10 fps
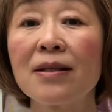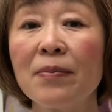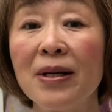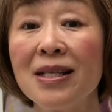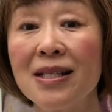
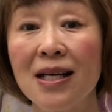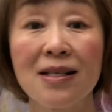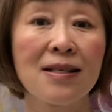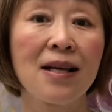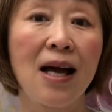Many
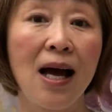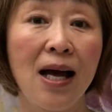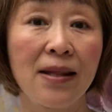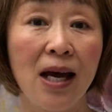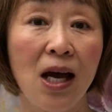thanks,
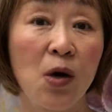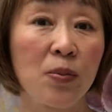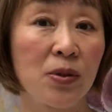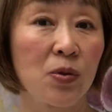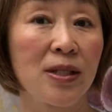and I
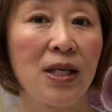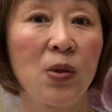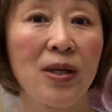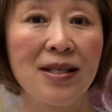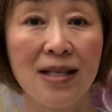hope to see you
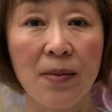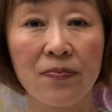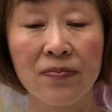next time.